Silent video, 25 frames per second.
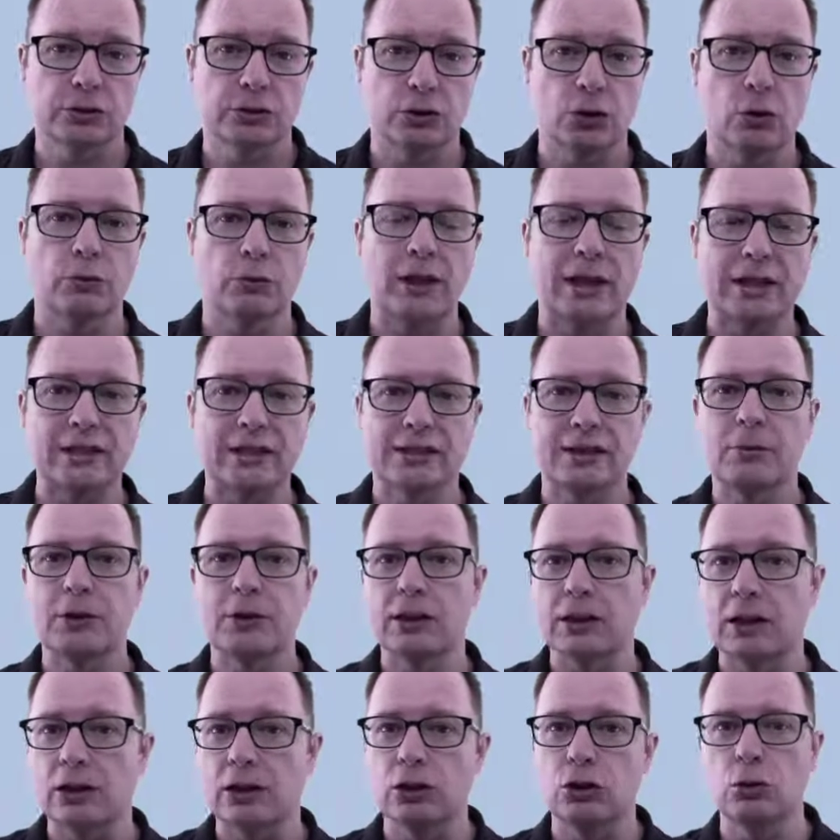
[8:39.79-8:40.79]
So that's
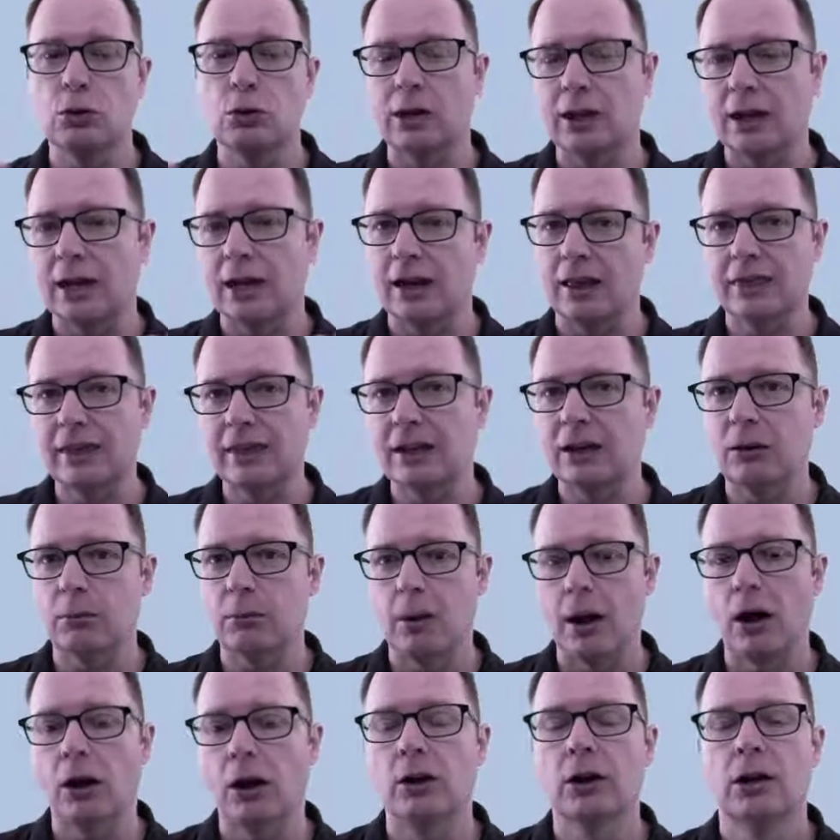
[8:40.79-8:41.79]
something that you can kind of think
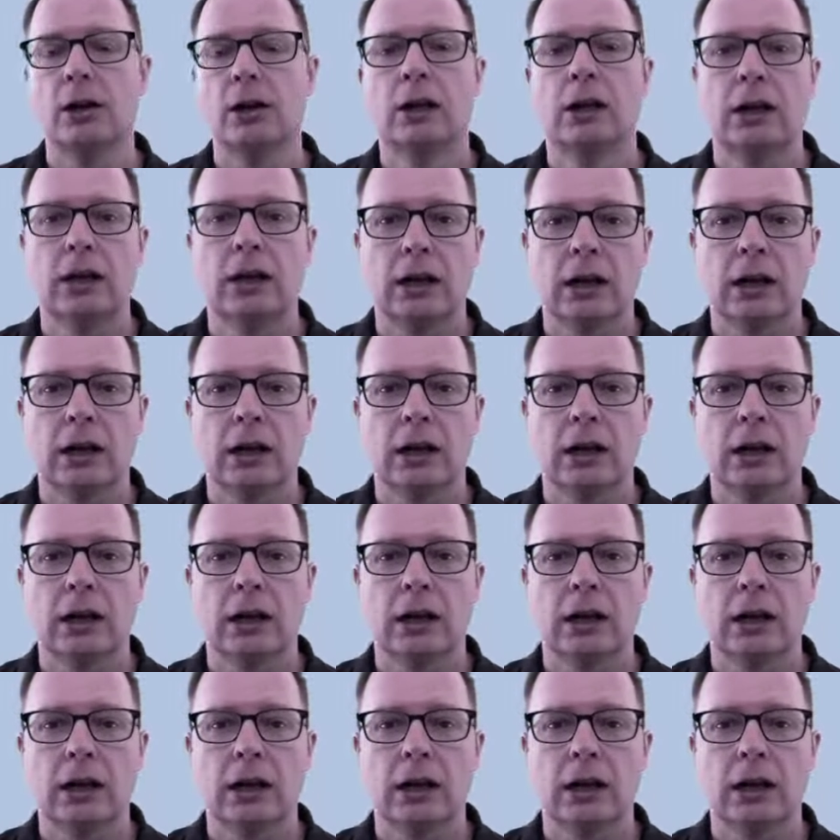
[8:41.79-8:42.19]
about.